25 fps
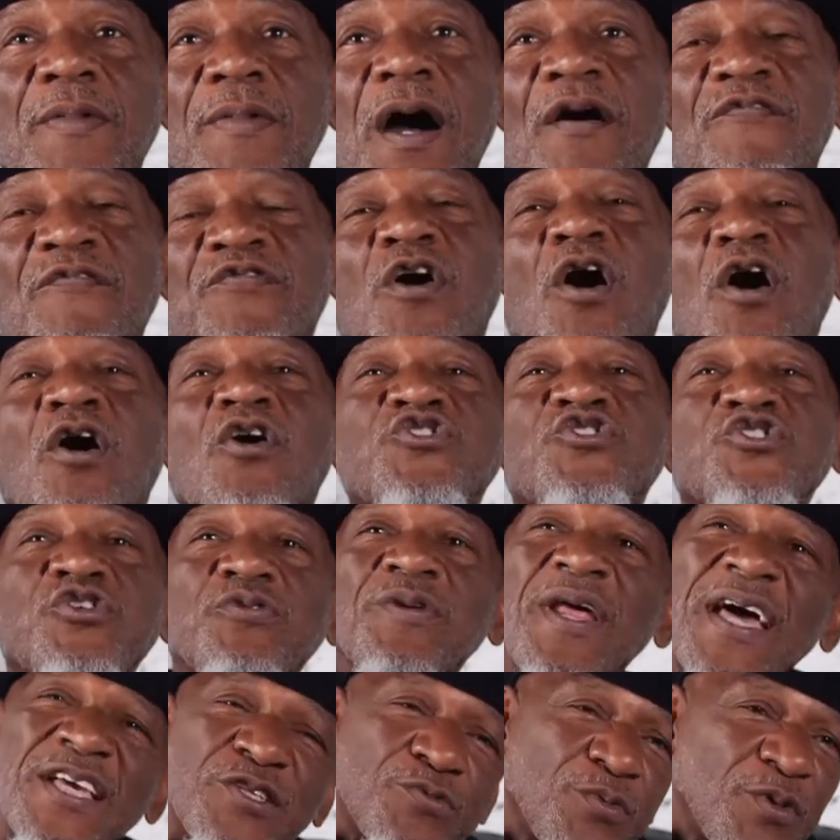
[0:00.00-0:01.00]
Of course. So
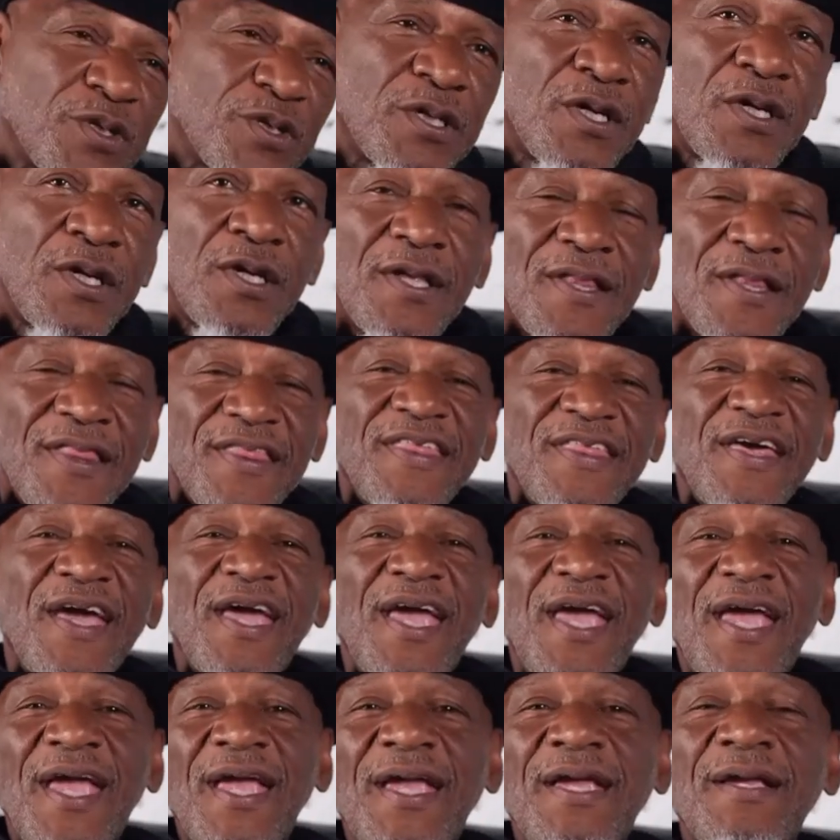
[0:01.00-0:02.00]
that's what
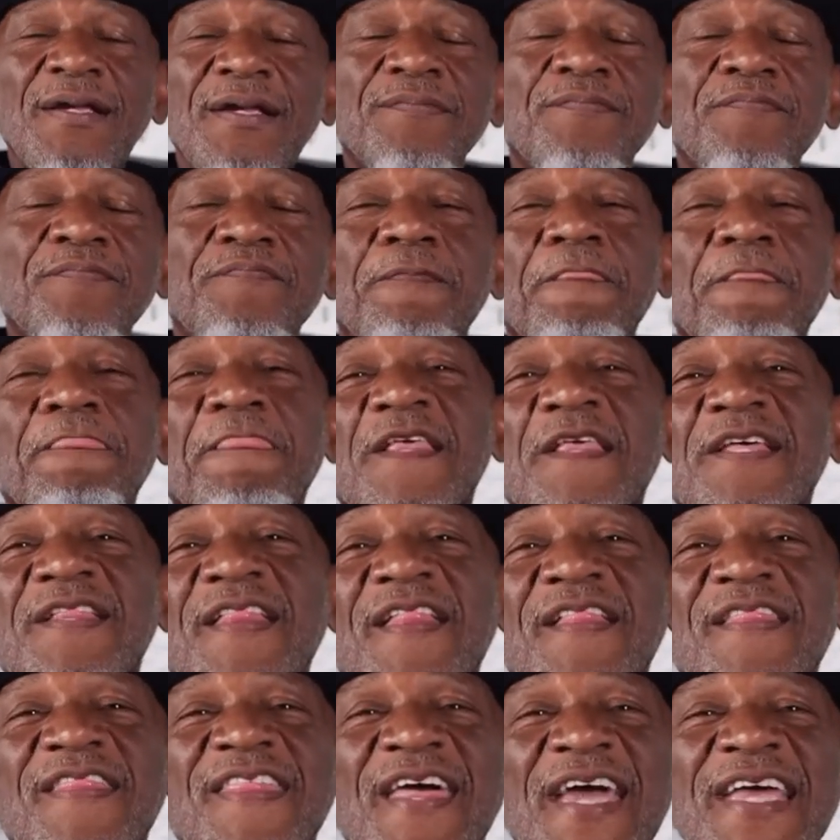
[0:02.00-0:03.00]
they
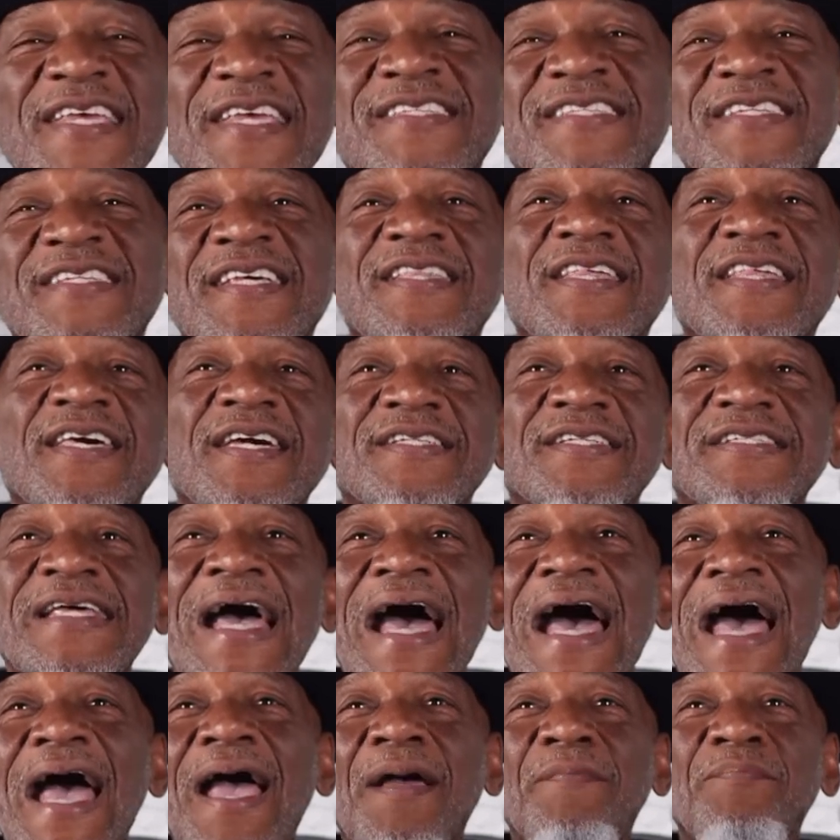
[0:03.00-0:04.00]
see their
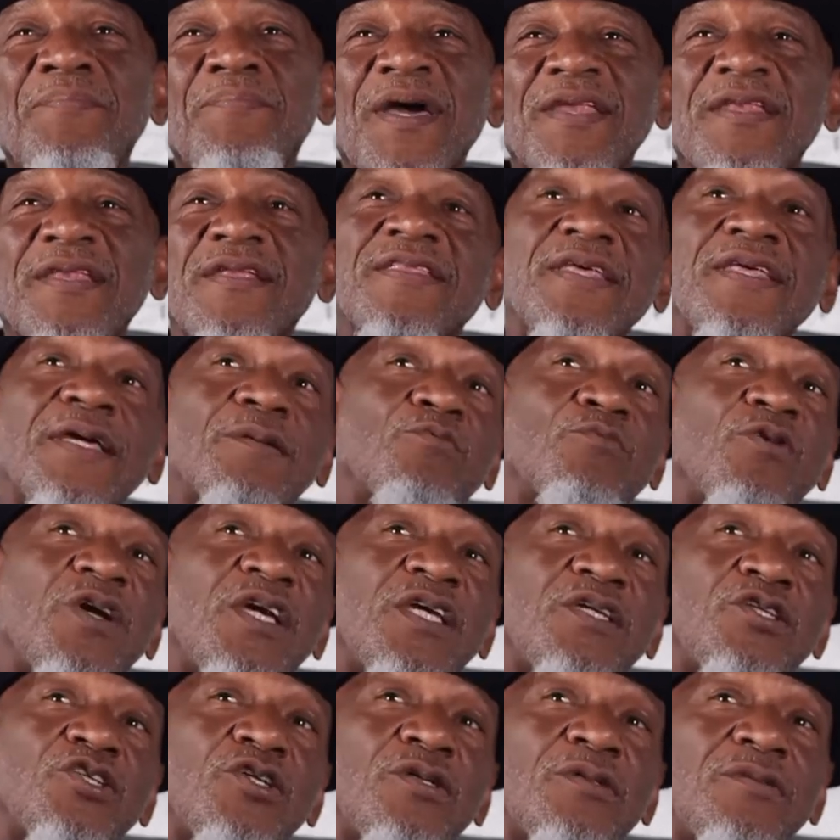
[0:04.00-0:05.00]
time better than
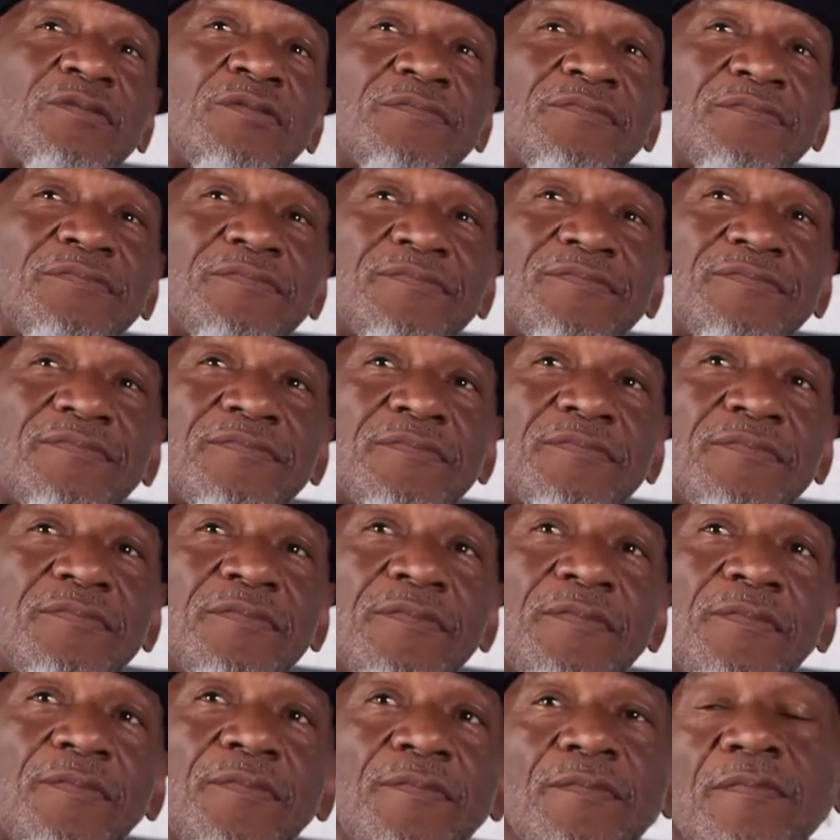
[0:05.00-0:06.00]
we do.
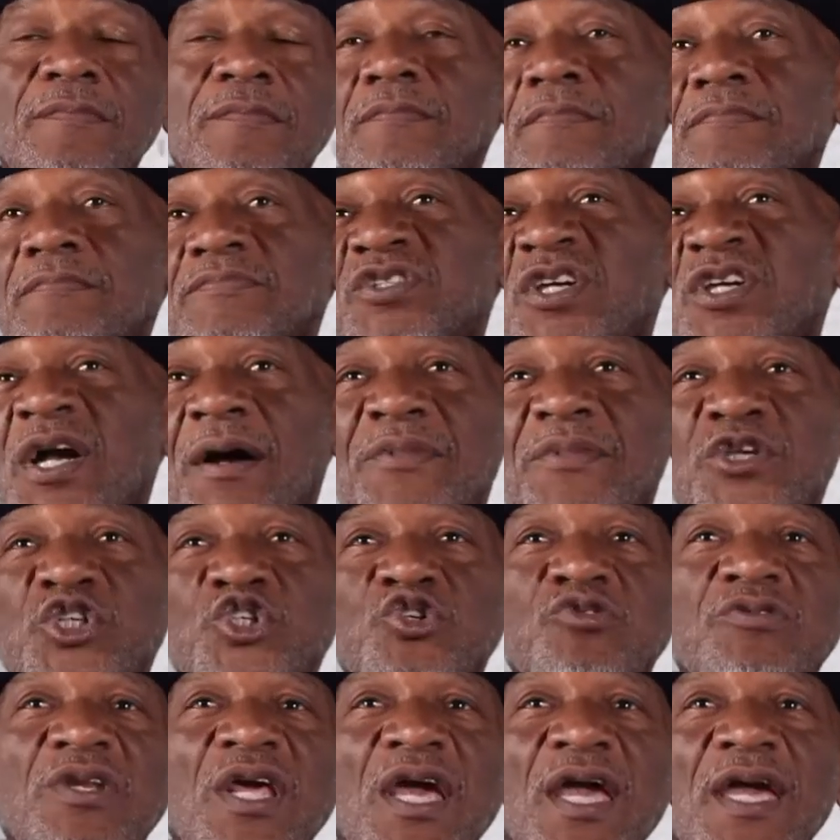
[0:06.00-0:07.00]
It's coming
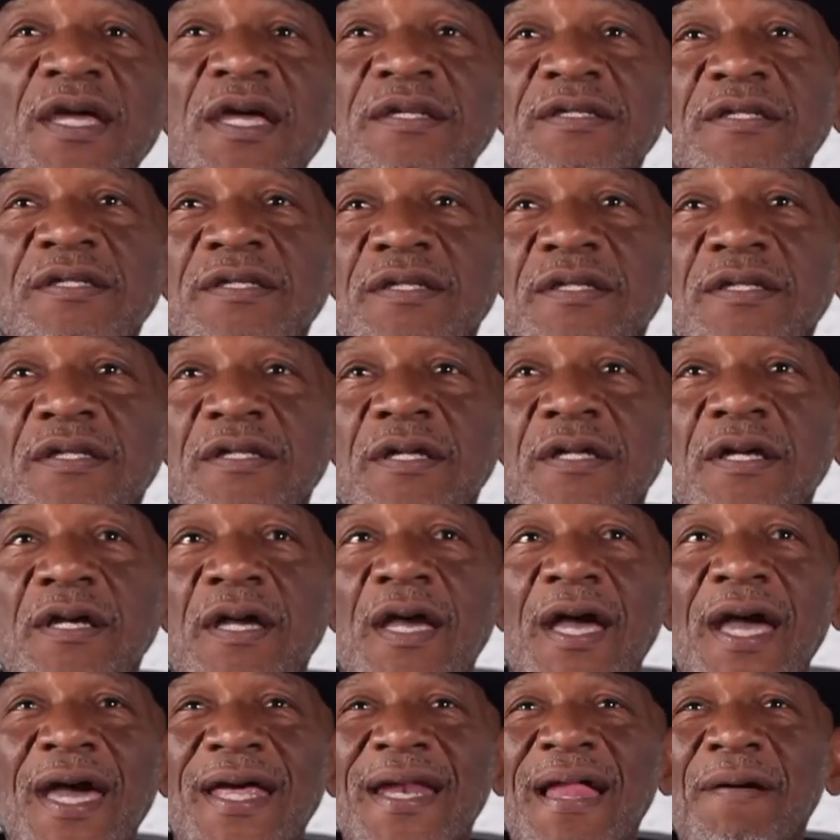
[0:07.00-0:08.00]
to an end.
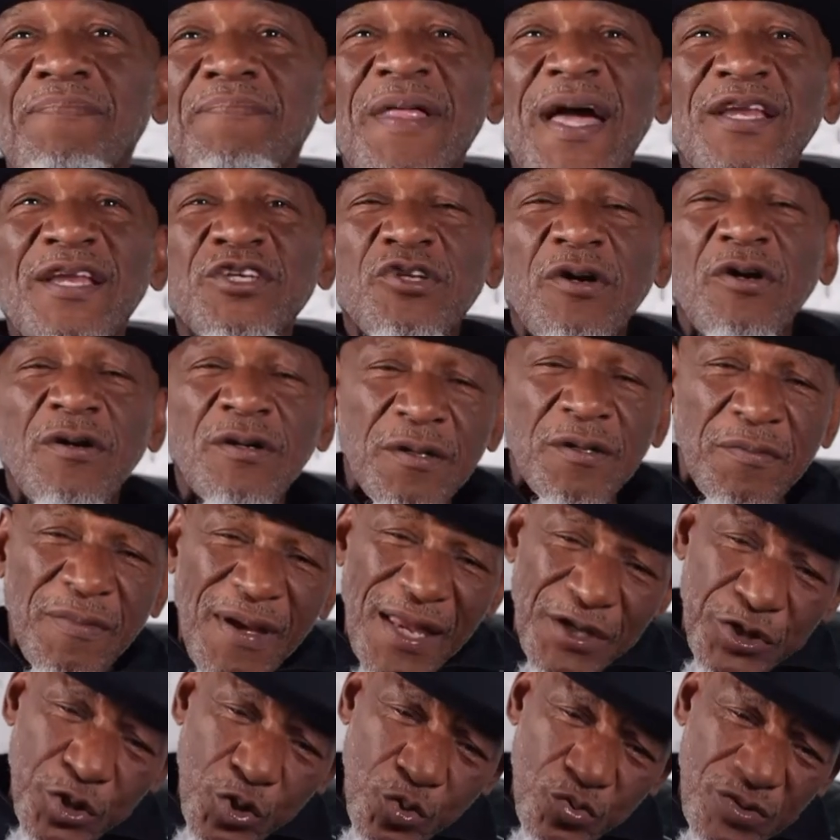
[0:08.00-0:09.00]
And I'm not talking
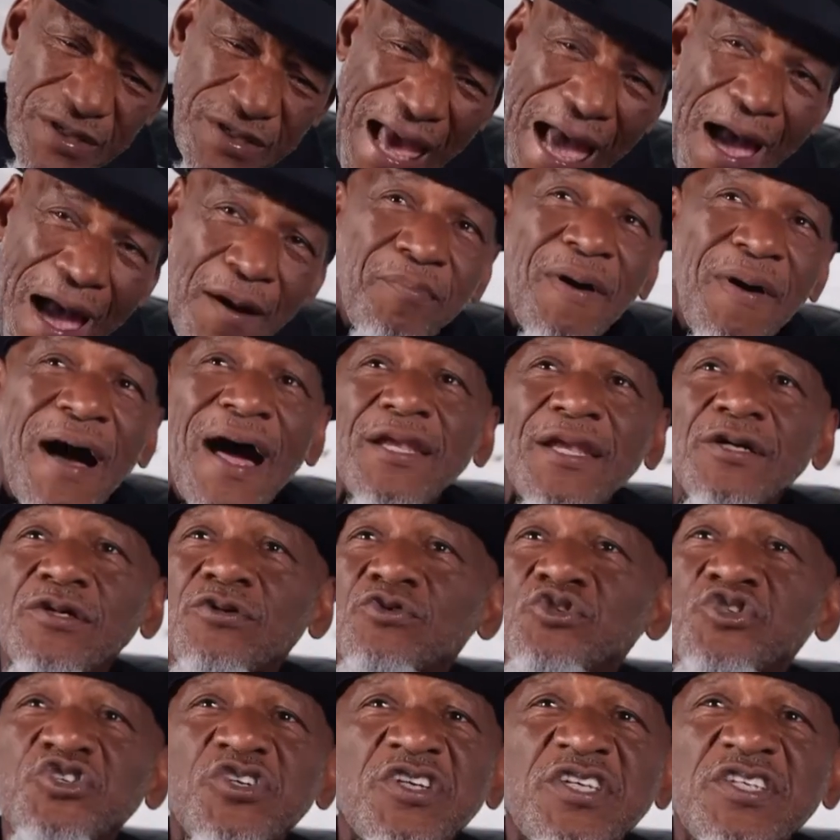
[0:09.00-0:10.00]
about no
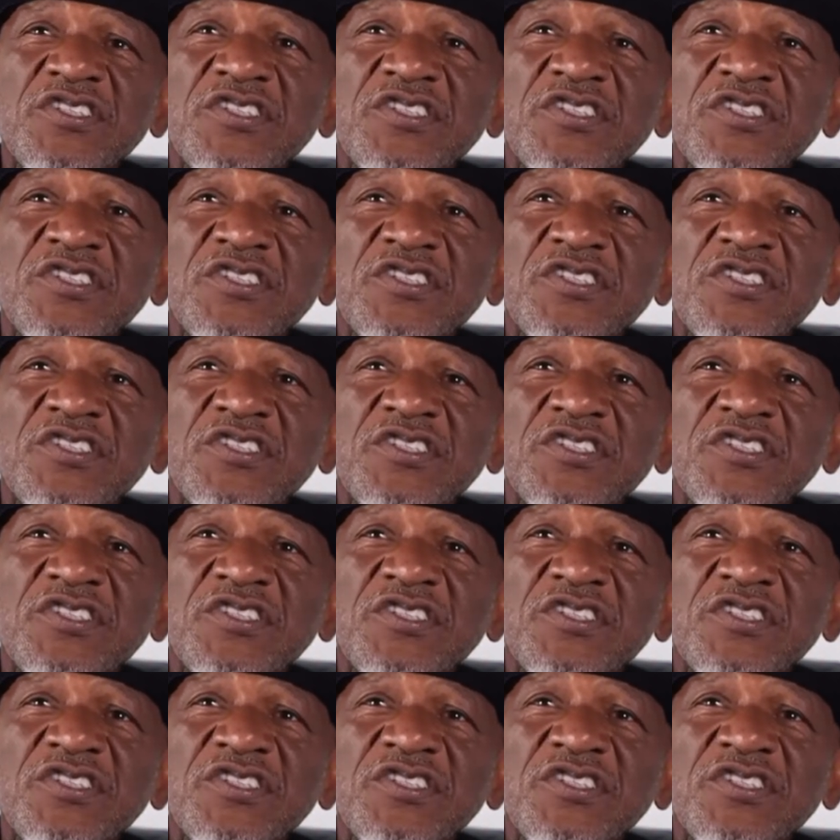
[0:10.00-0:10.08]
diabolical shit.